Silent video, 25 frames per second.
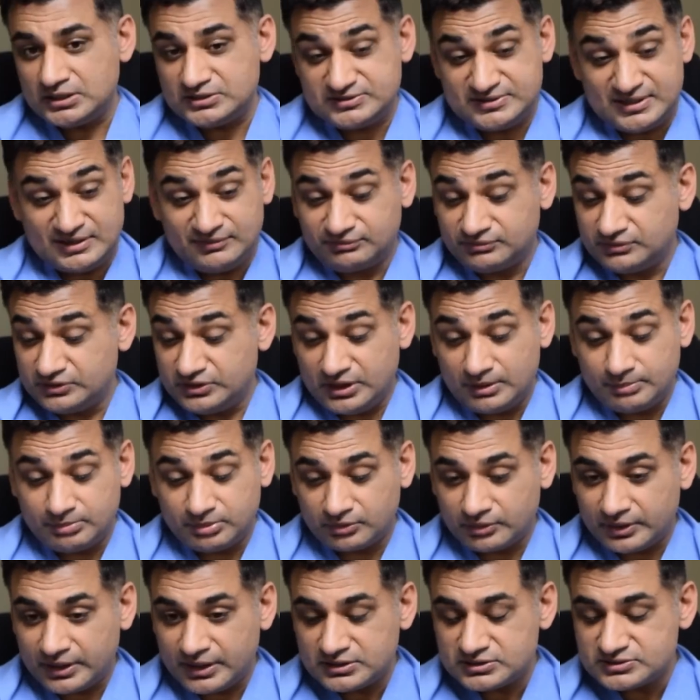It's definitely
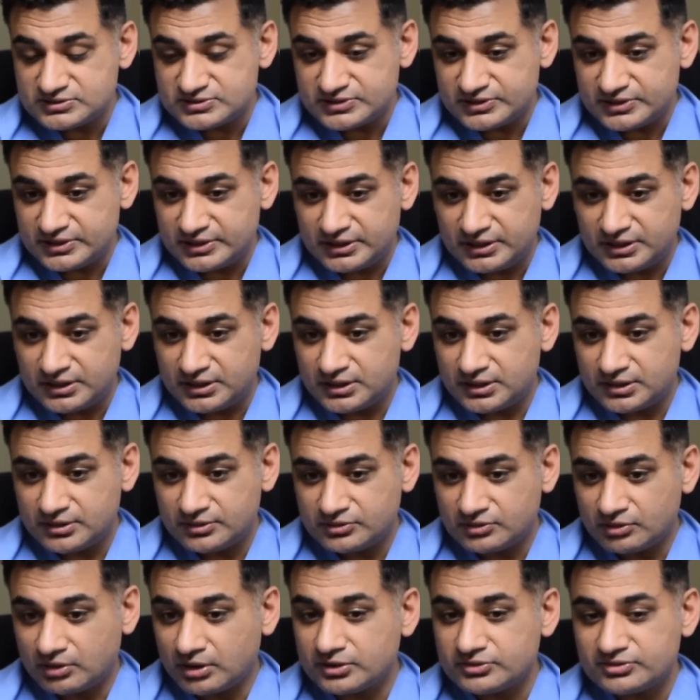upper end.
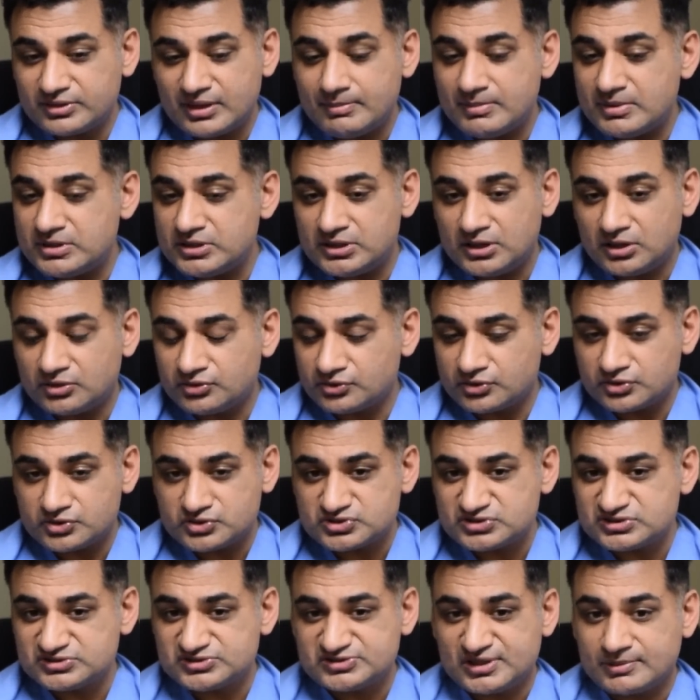There aren't that many other
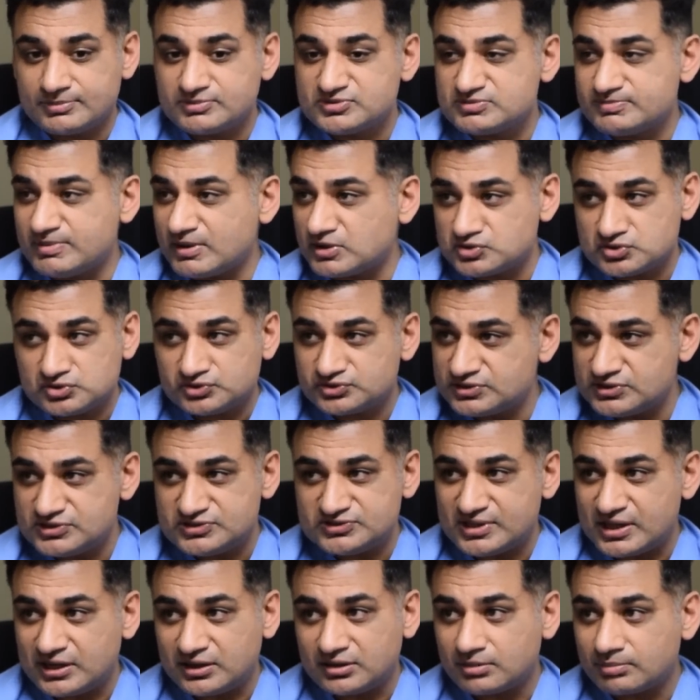
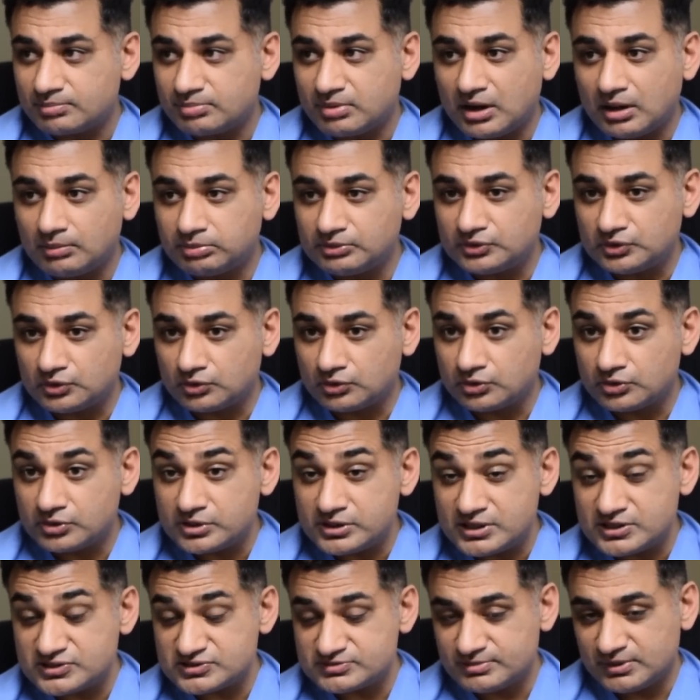subspecialties that are probably
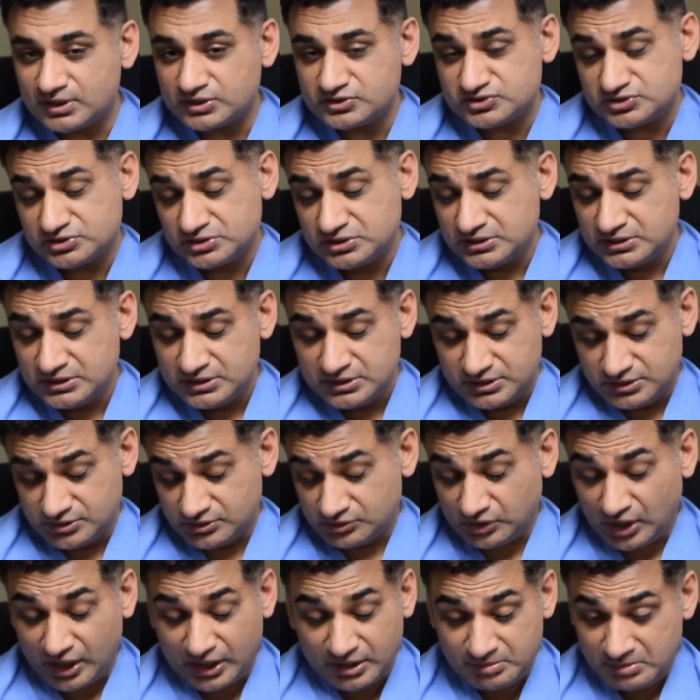earning as much. We're
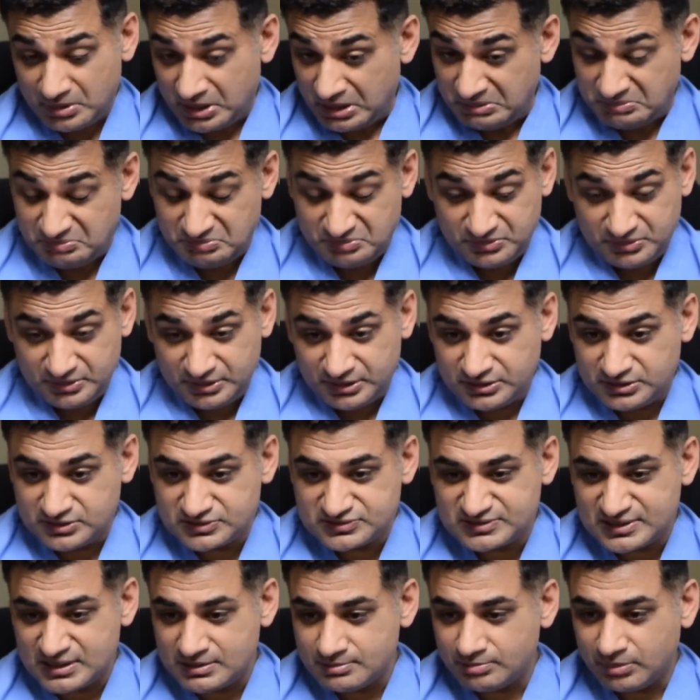talking about in the
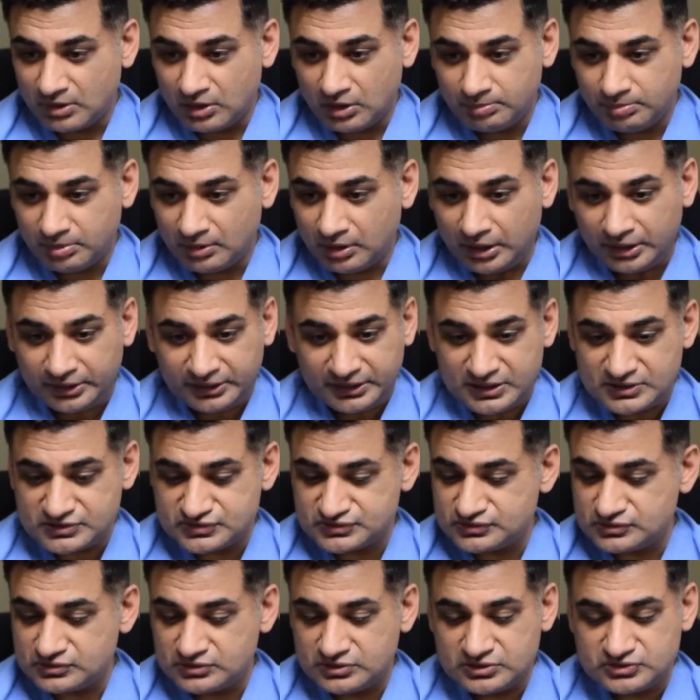same ballpark
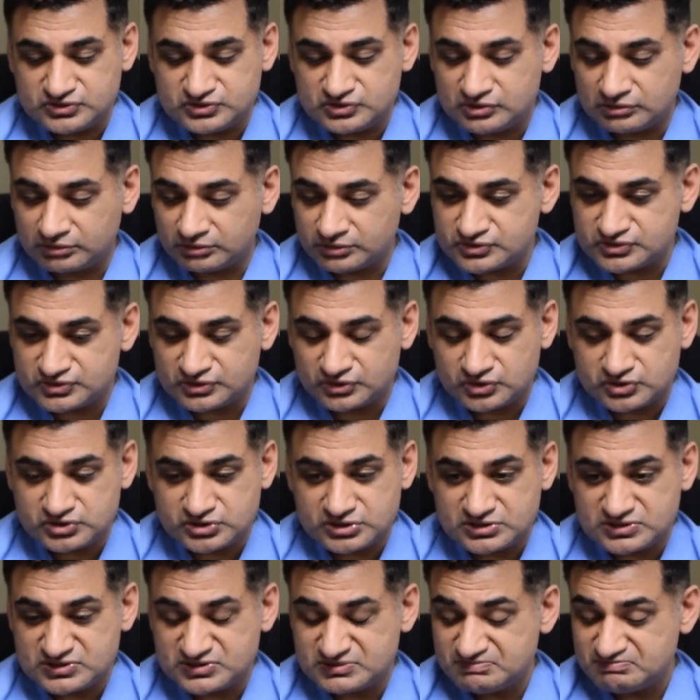as
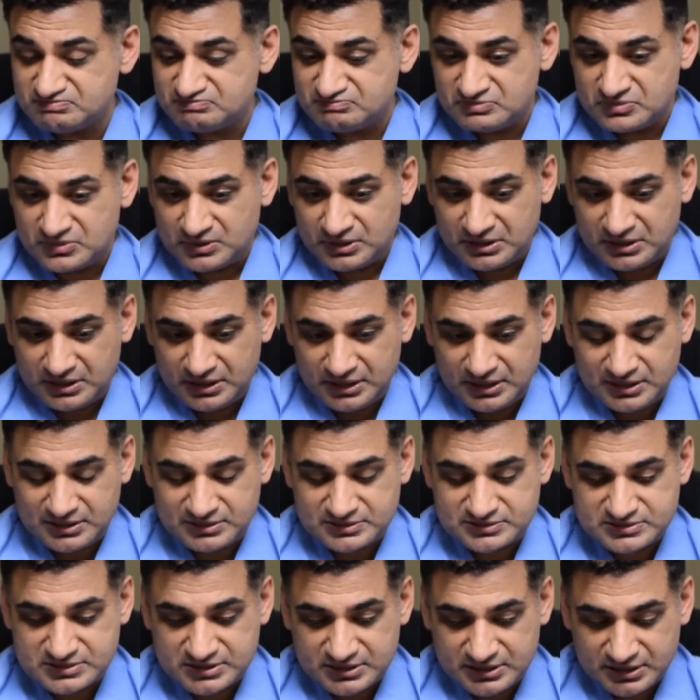neurosurgeons
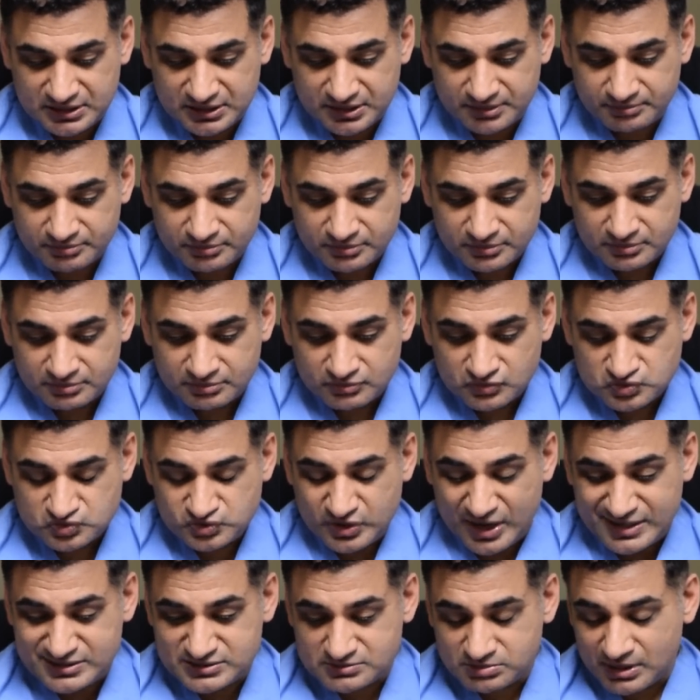and
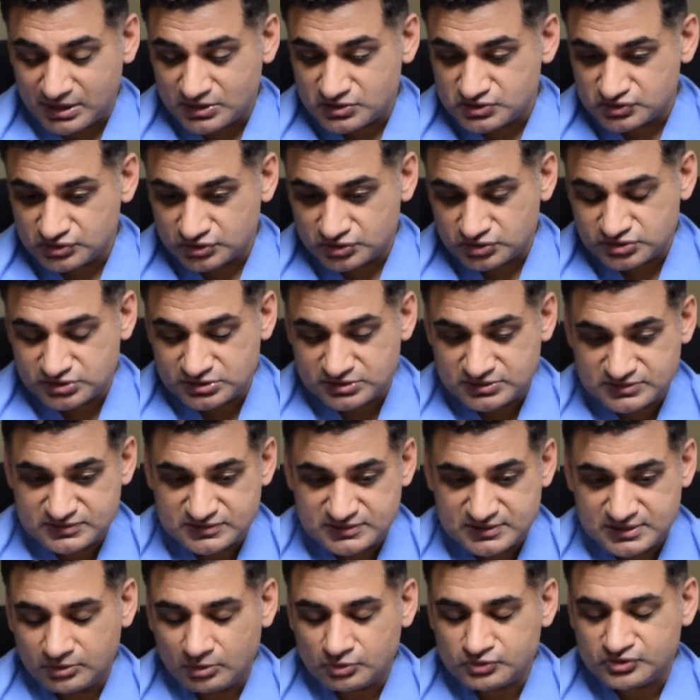transplant
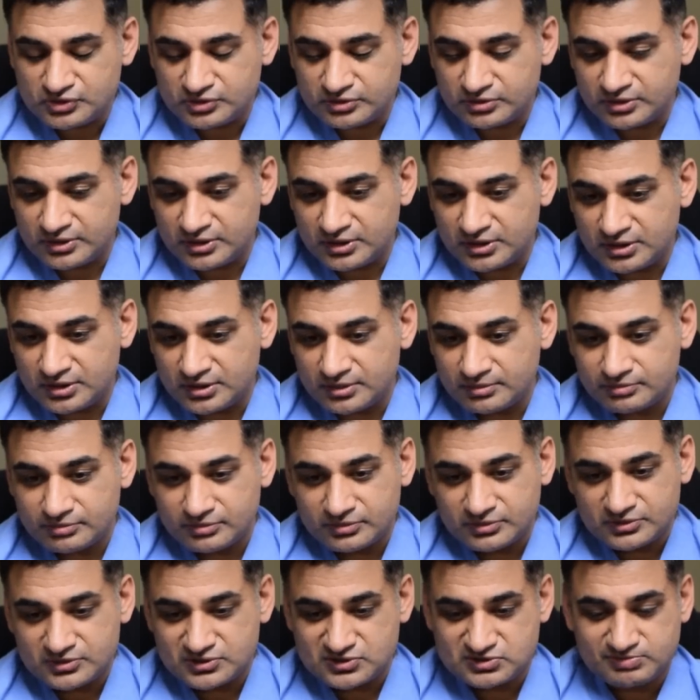surgeons. Those are the
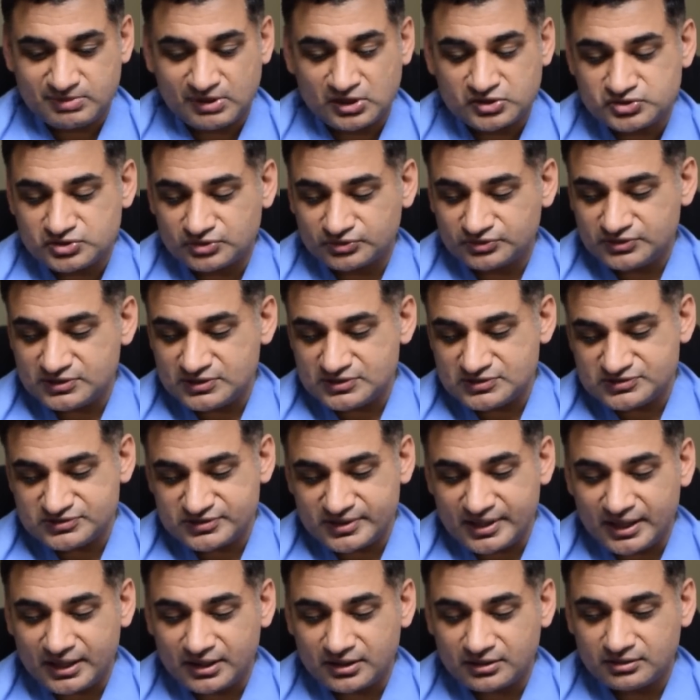specialties
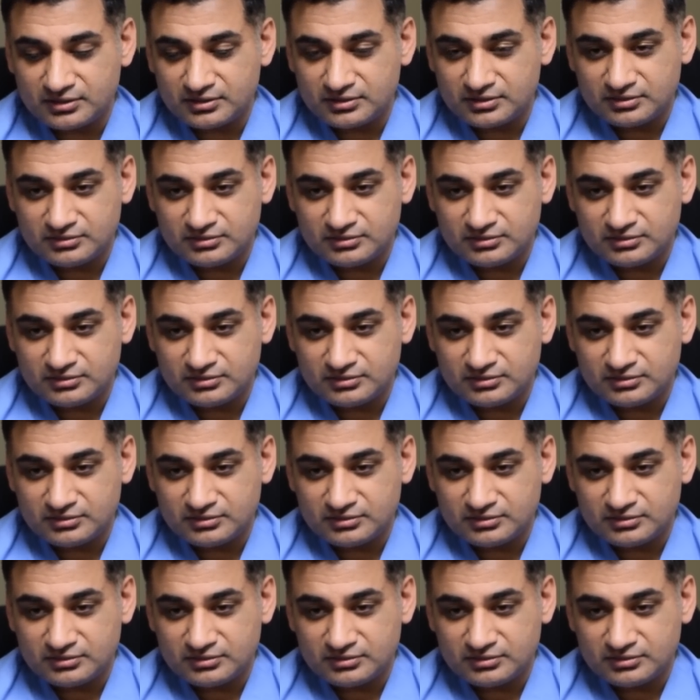that